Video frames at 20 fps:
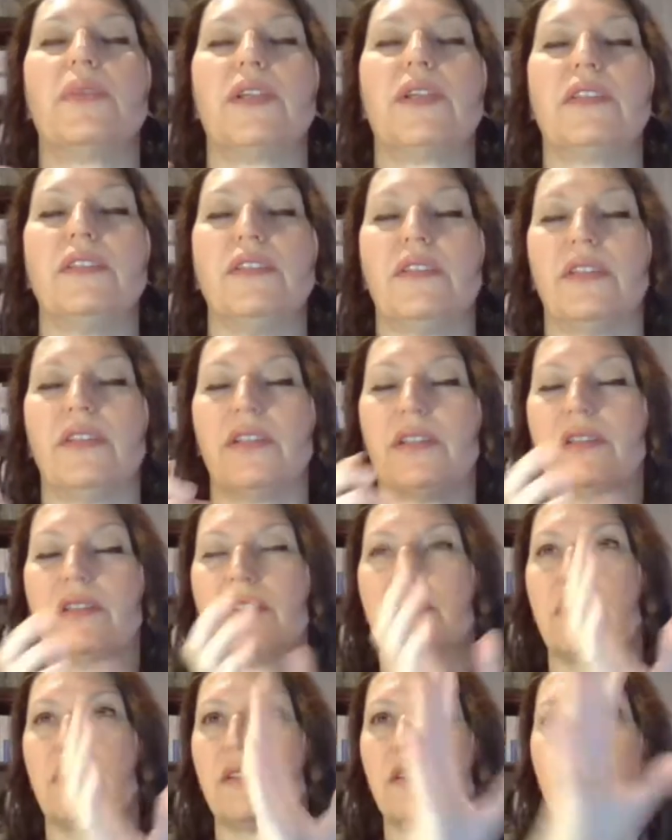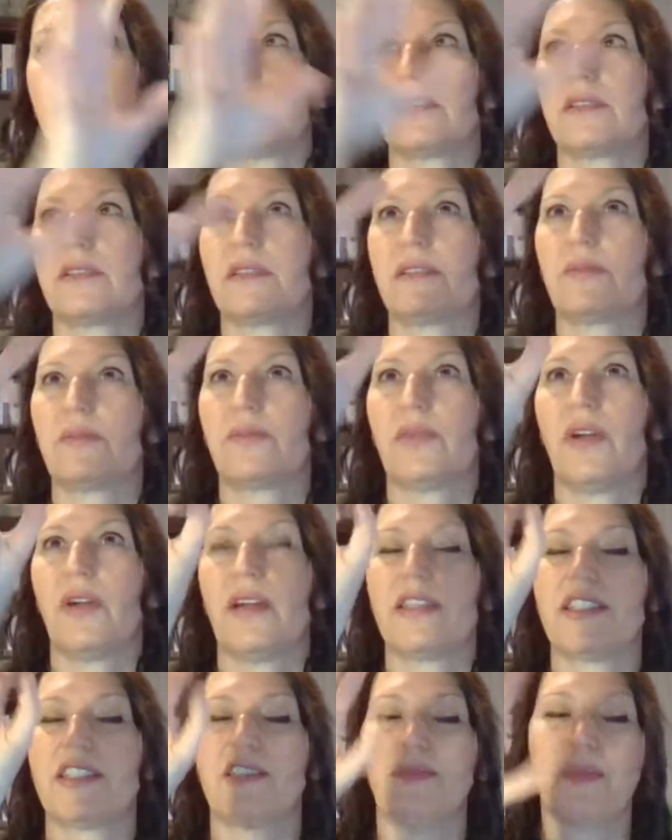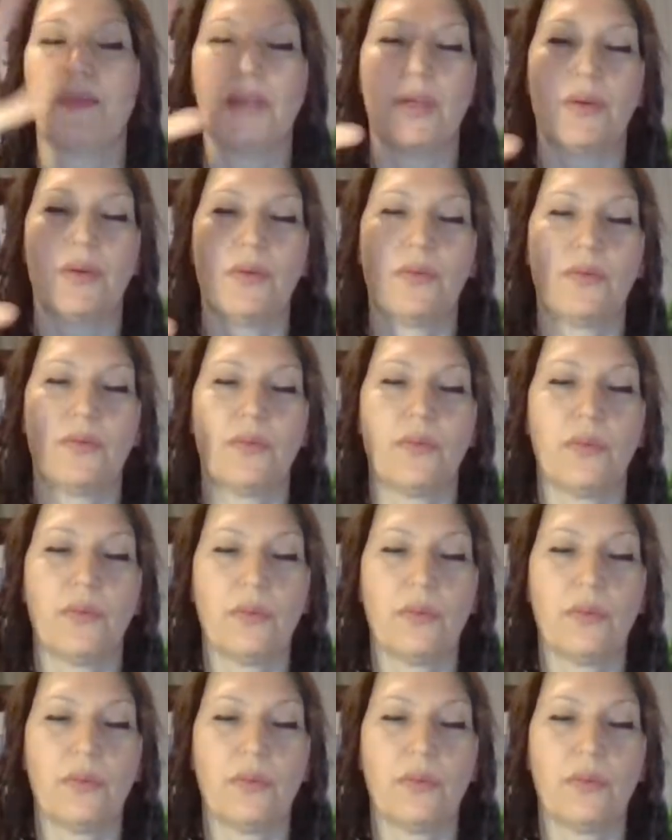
But price of being